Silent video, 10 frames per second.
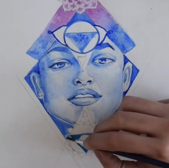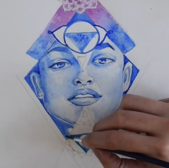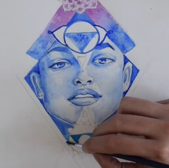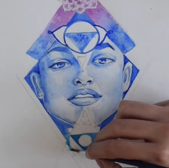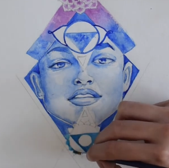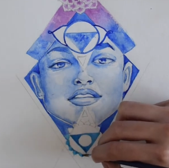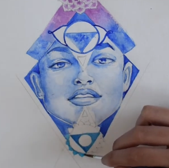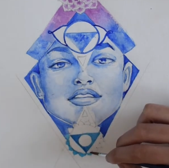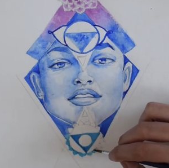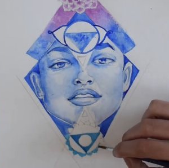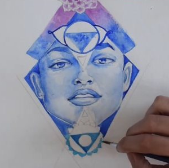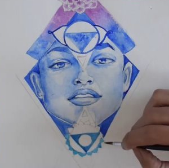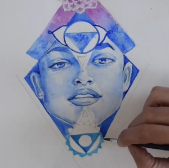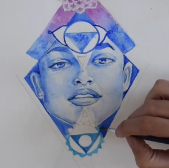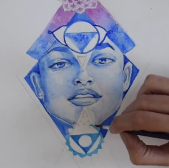
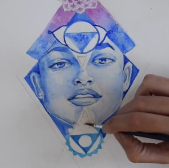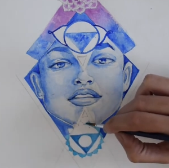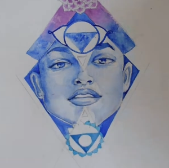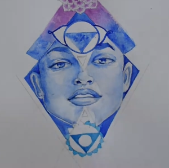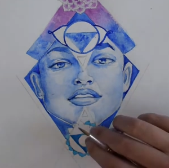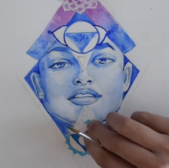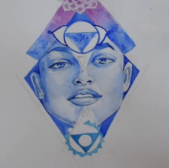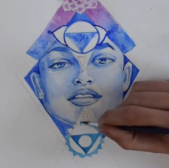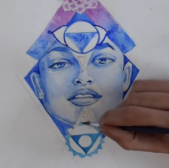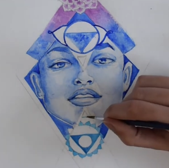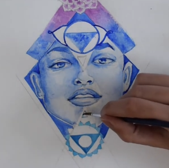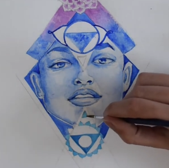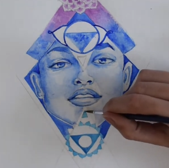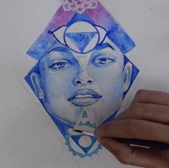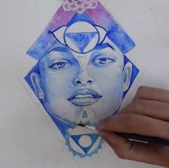
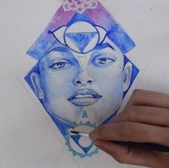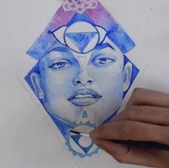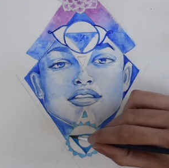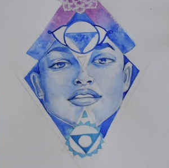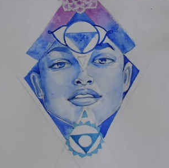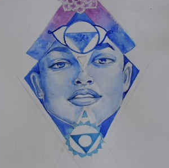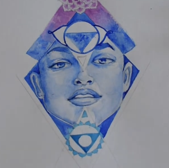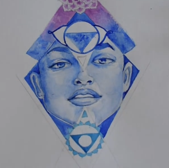Nobody speaks.